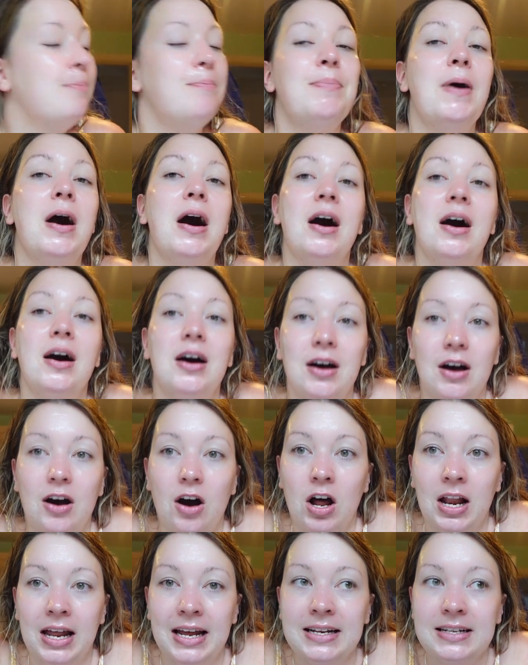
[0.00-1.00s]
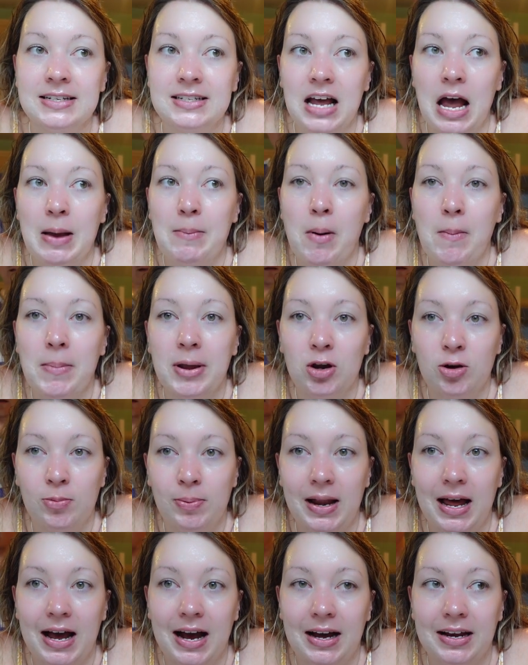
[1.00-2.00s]
But I'll insert my meal
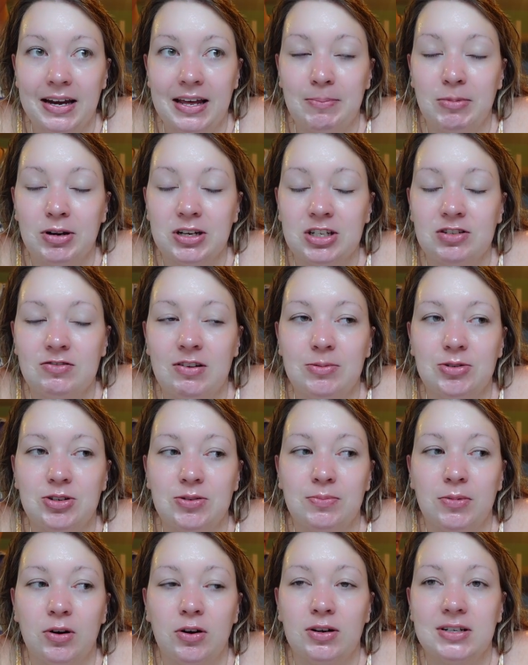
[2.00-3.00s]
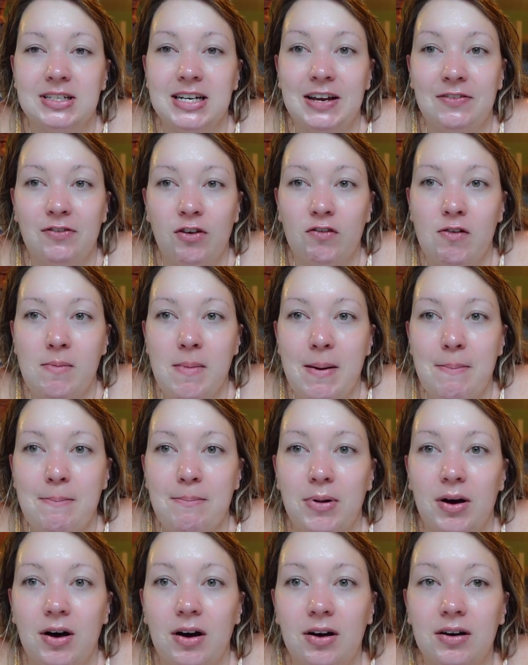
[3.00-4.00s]
plan in my description box if I
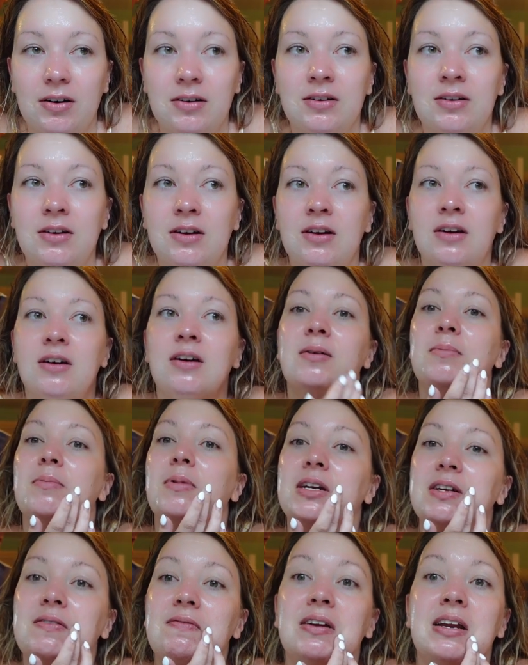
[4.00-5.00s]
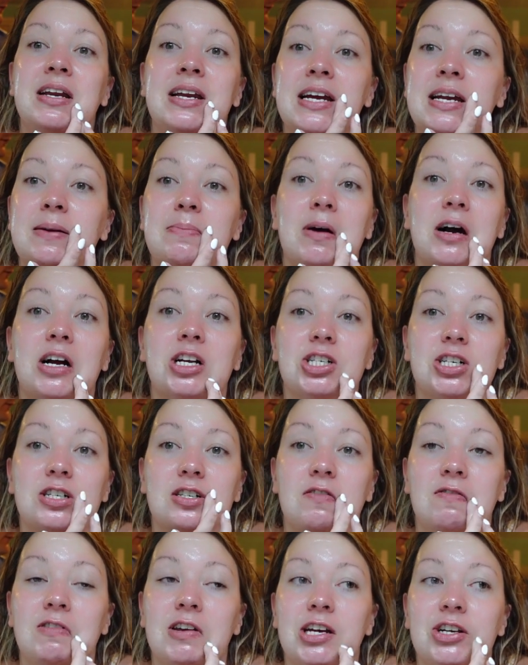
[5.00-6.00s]
remember. But I didn't really need much because
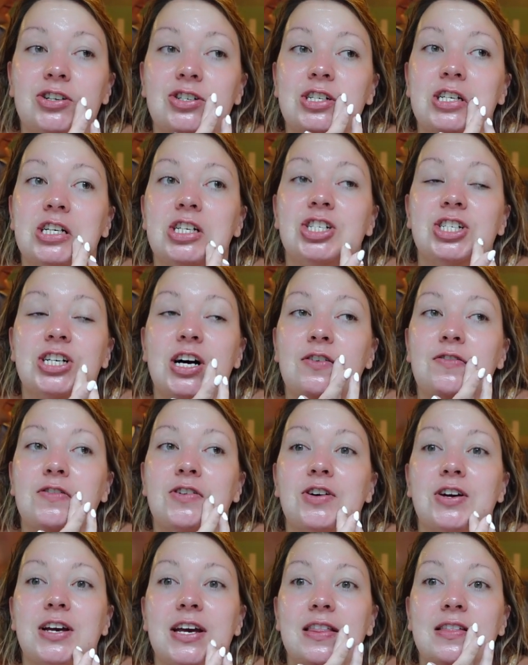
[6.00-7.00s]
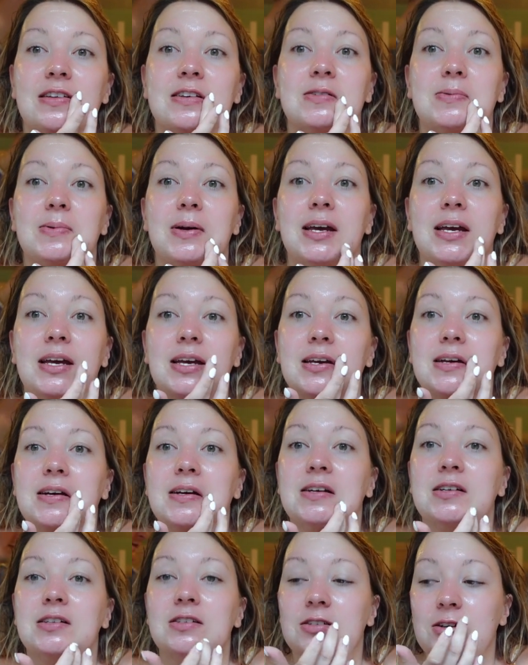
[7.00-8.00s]
I've literally done shelf cooking this week.
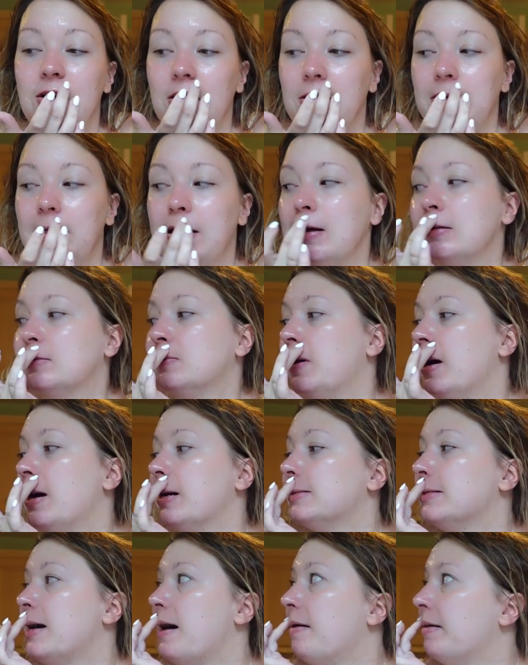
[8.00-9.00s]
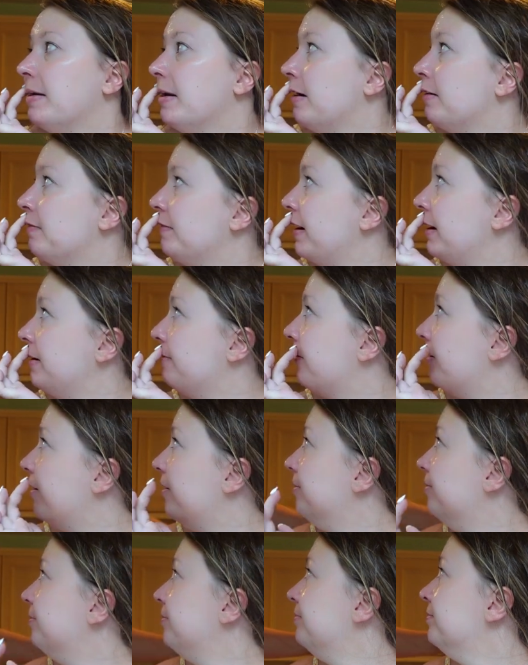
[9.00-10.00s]
So that's worked out in our favour.
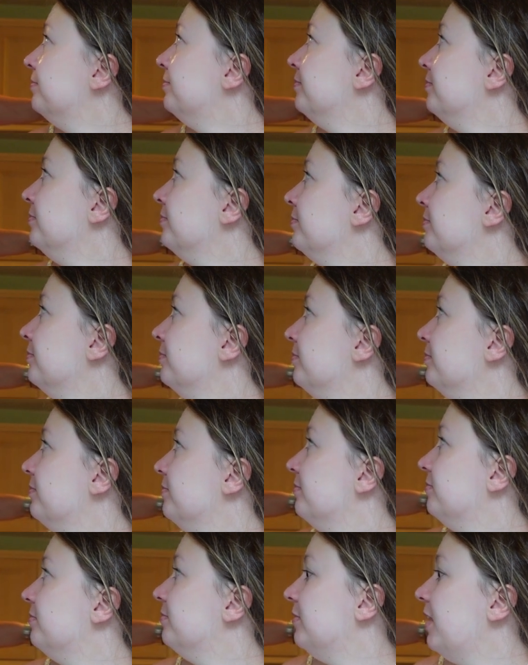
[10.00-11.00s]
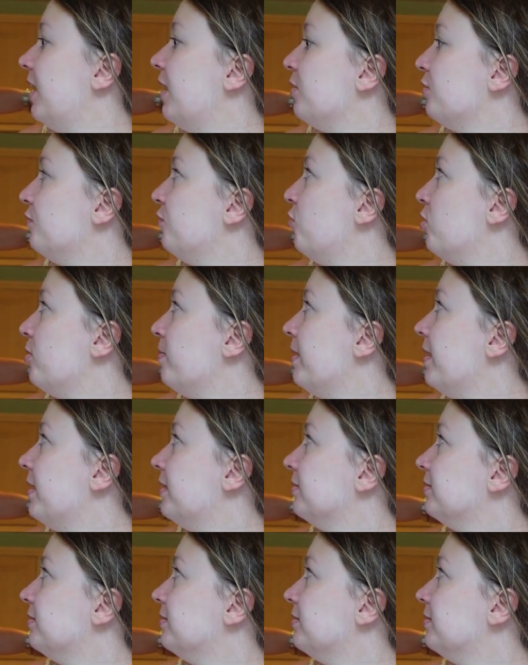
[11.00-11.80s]
Yeah, that was £40.